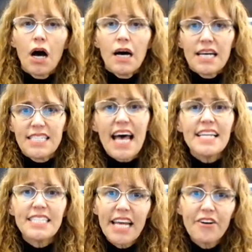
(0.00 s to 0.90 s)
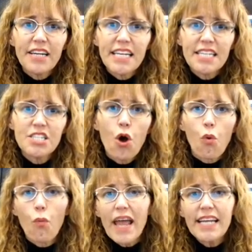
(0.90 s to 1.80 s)
Sedentariness,
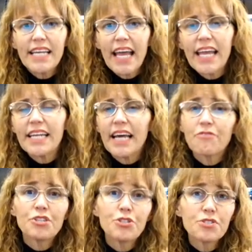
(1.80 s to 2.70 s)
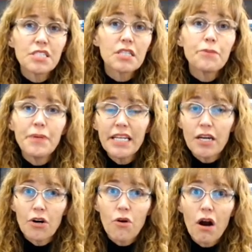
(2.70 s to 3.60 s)
weight gain, and reduced
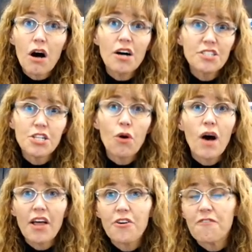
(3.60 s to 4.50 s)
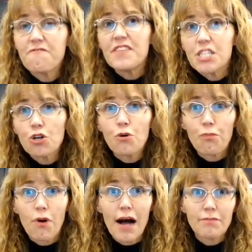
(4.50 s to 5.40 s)
libido are also other physical
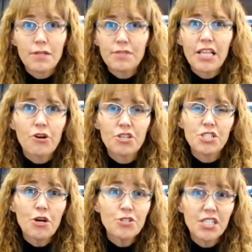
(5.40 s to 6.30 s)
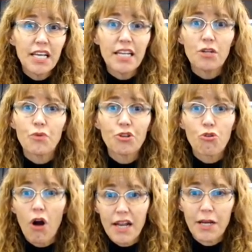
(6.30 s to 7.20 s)
problems that are associated with
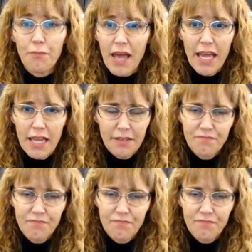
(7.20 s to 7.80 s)
chronic pain.